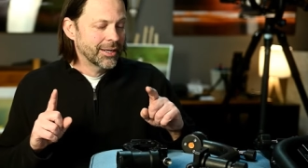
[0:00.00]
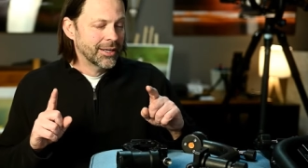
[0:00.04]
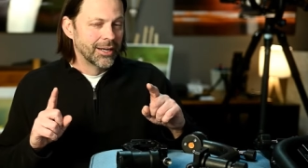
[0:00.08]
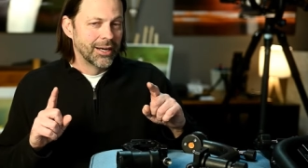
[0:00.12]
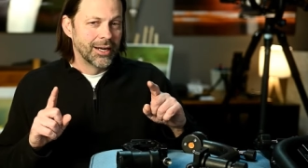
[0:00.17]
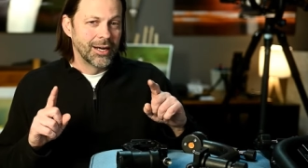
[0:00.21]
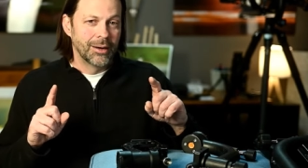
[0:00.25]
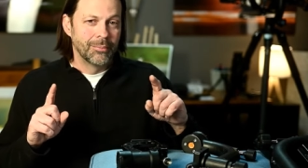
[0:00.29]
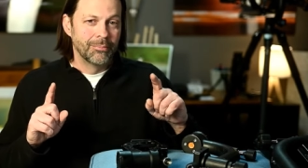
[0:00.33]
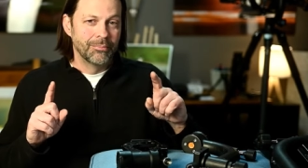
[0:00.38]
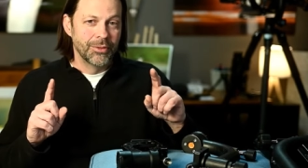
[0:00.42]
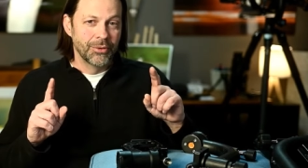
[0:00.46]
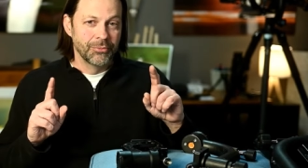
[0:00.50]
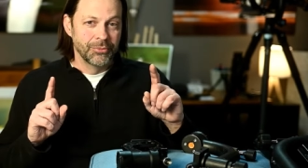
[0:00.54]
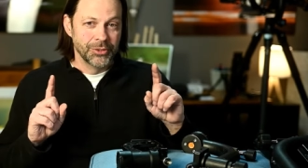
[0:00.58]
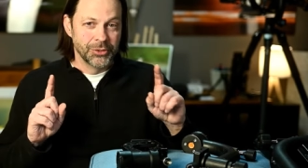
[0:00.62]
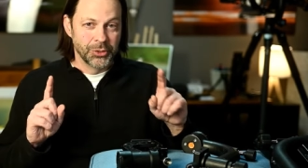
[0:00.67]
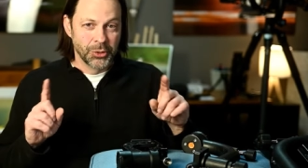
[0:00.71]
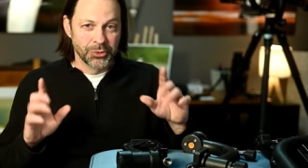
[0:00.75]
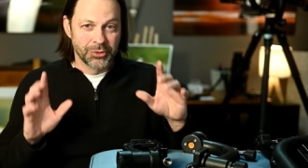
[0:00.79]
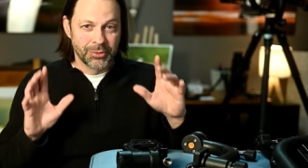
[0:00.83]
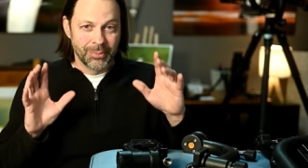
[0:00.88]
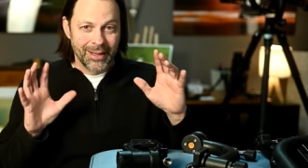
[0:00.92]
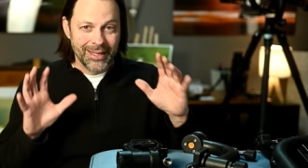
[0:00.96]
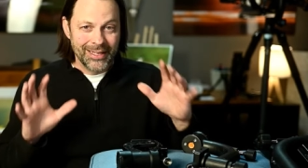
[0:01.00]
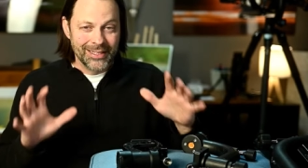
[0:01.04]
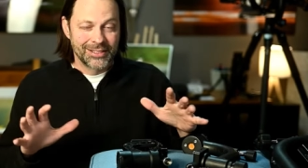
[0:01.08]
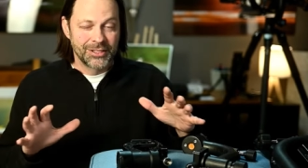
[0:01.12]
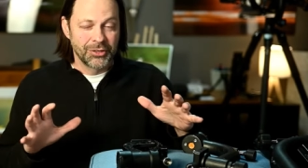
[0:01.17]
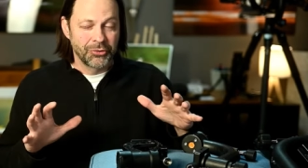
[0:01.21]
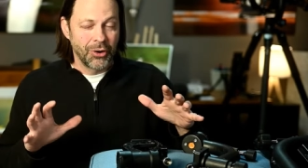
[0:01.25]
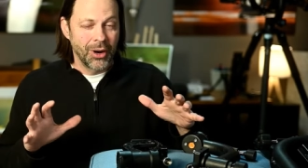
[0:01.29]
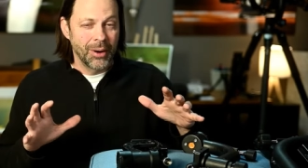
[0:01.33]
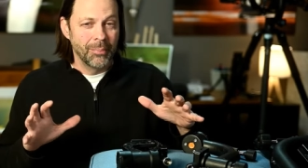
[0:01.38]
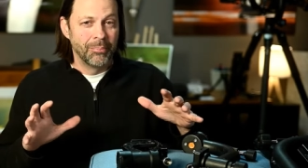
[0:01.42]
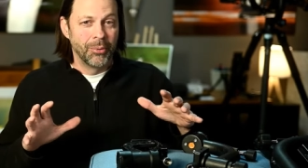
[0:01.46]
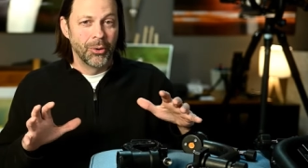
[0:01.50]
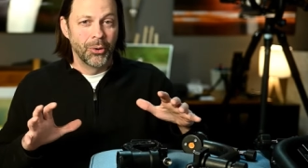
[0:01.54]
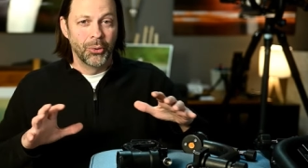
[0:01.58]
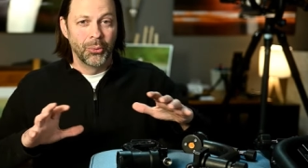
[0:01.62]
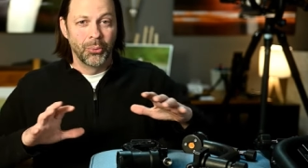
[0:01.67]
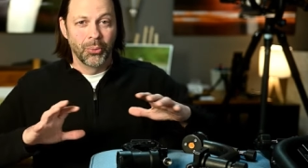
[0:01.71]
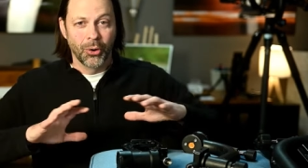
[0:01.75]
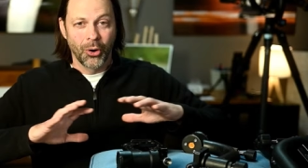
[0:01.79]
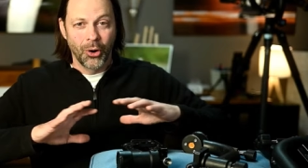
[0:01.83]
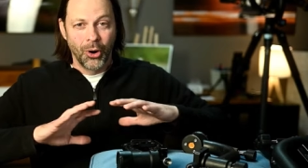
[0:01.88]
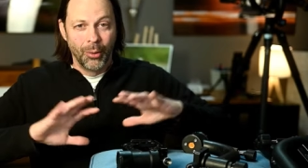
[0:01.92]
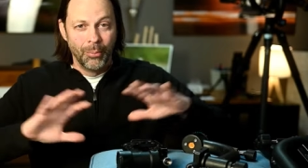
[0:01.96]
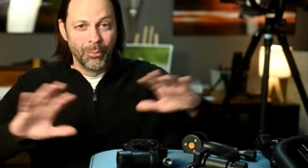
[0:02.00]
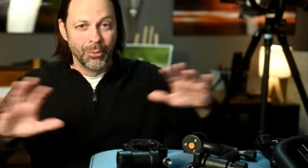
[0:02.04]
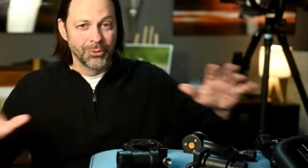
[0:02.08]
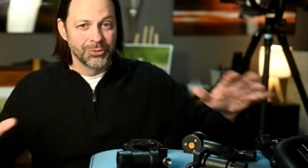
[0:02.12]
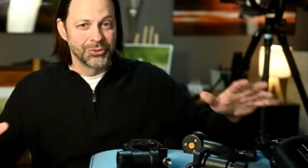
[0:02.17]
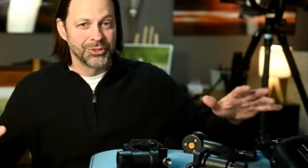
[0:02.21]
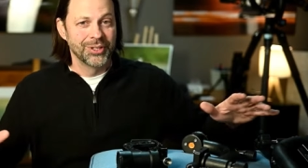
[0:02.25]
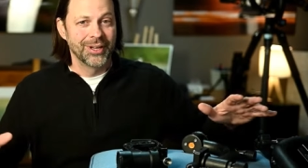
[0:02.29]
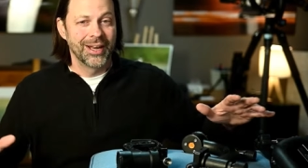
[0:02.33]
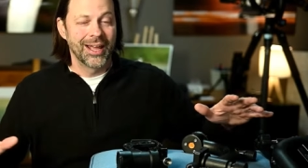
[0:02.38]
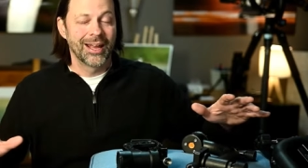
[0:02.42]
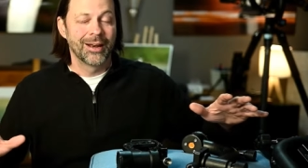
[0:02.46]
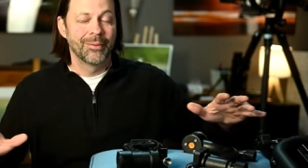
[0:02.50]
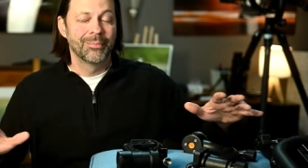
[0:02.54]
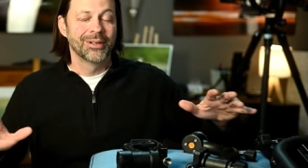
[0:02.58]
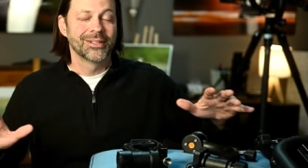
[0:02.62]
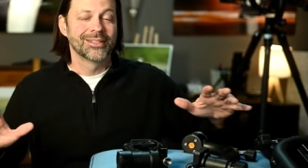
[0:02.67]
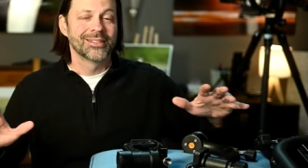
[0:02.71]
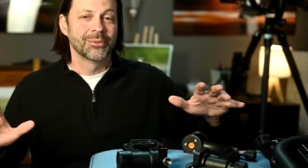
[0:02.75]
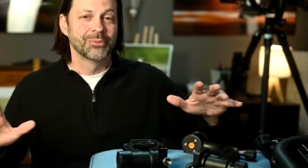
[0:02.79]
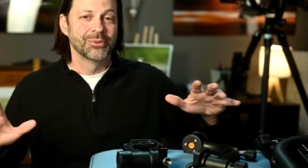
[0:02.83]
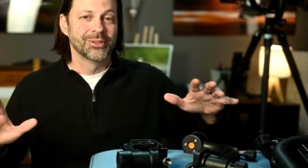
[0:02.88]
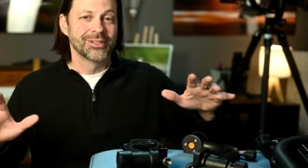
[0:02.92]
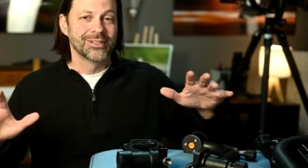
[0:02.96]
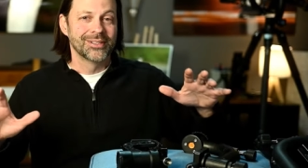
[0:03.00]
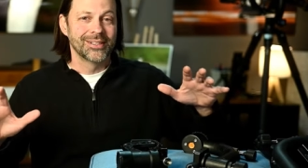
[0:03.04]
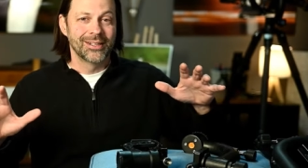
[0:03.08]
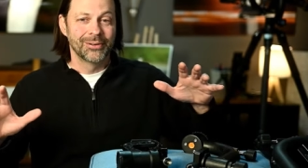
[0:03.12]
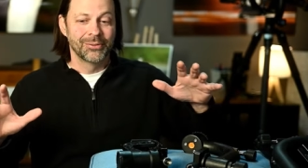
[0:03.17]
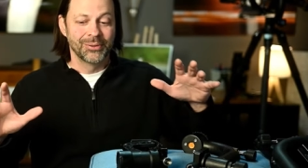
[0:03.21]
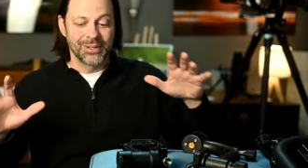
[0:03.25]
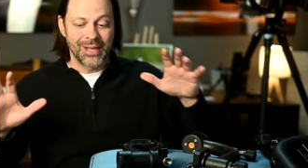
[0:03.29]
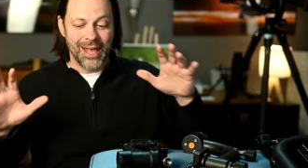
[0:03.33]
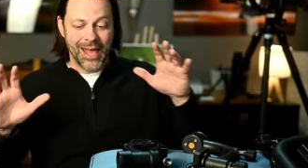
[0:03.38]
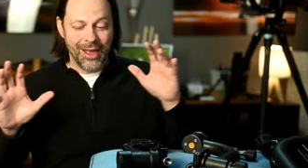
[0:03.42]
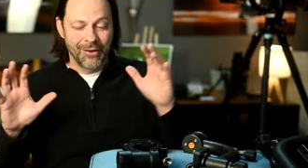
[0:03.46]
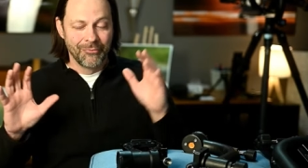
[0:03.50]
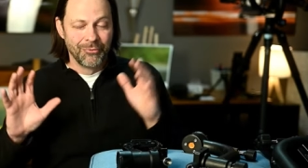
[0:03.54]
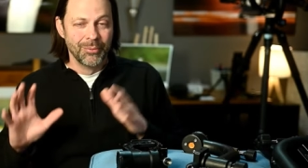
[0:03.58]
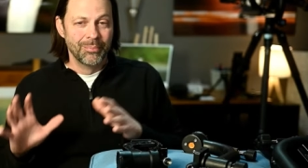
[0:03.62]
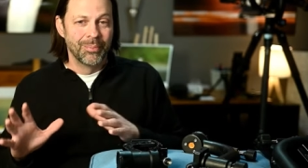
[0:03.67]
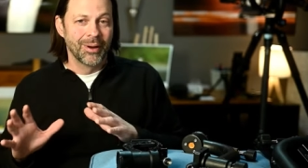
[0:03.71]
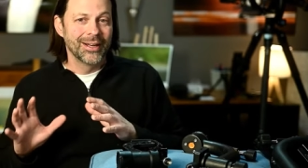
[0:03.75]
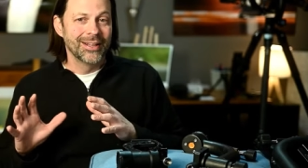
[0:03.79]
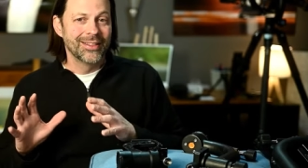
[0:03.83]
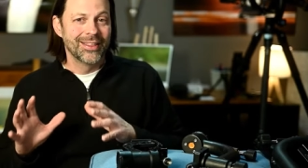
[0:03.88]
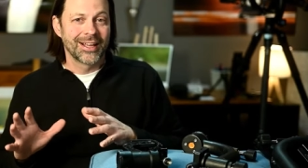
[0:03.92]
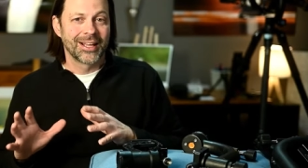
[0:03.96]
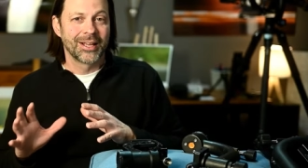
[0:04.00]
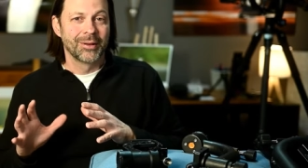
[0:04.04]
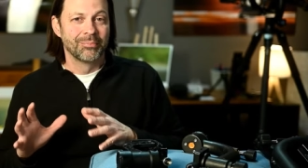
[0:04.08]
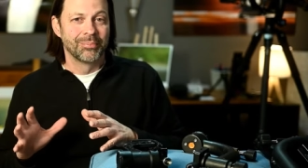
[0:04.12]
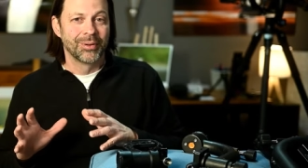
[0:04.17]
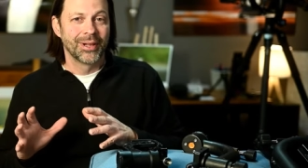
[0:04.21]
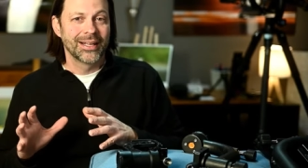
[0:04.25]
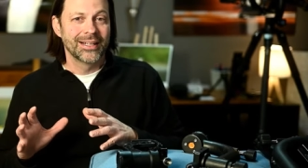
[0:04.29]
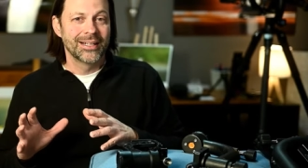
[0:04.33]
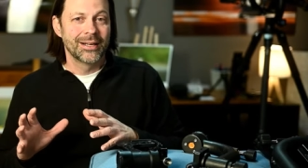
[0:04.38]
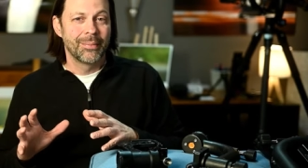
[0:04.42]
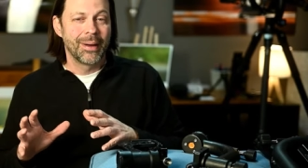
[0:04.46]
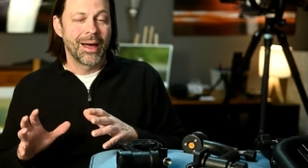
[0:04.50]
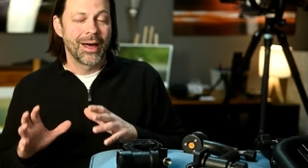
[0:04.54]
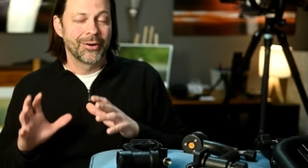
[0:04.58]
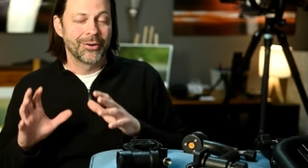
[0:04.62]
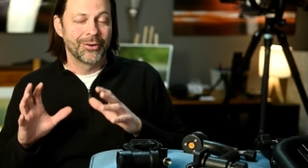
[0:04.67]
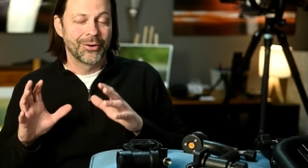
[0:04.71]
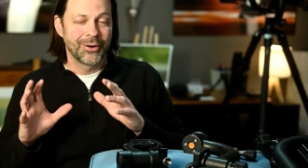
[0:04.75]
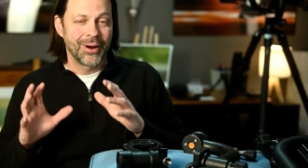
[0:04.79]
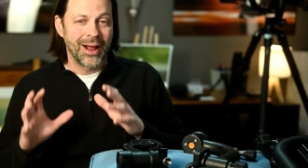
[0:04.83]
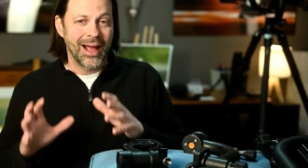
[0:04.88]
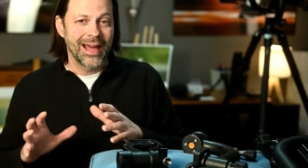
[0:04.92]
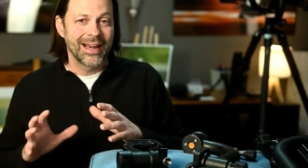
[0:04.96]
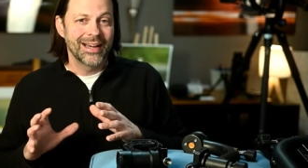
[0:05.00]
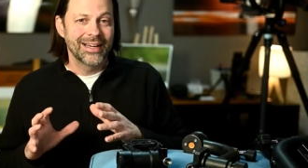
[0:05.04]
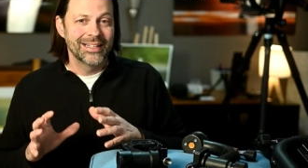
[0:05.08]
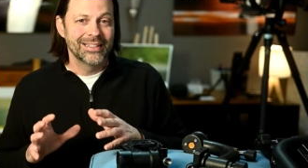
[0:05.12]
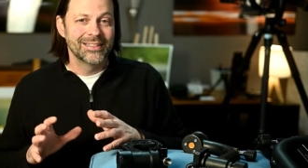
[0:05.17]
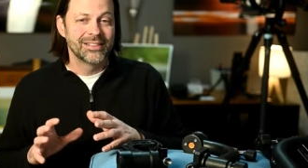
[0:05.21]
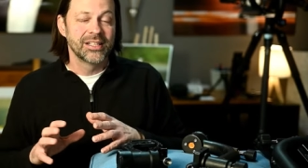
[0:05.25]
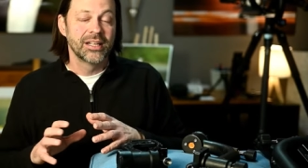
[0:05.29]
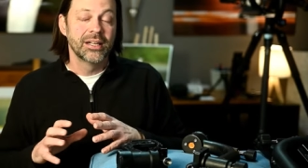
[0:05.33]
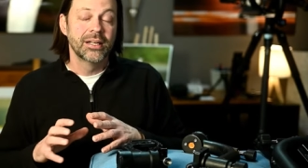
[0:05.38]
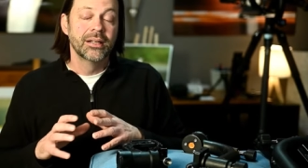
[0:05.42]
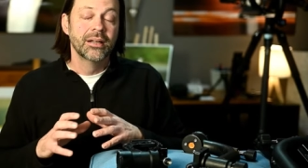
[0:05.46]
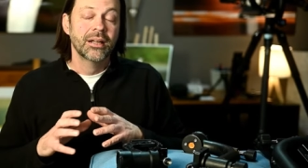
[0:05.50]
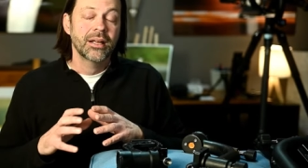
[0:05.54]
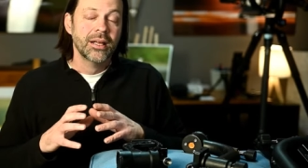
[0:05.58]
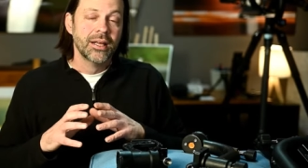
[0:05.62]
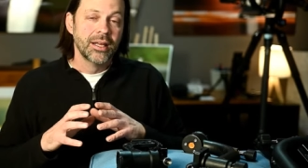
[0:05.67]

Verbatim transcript: Um, the results of my Instagram poll were almost unanimous. It was it, everybody that complained about it or had an incident.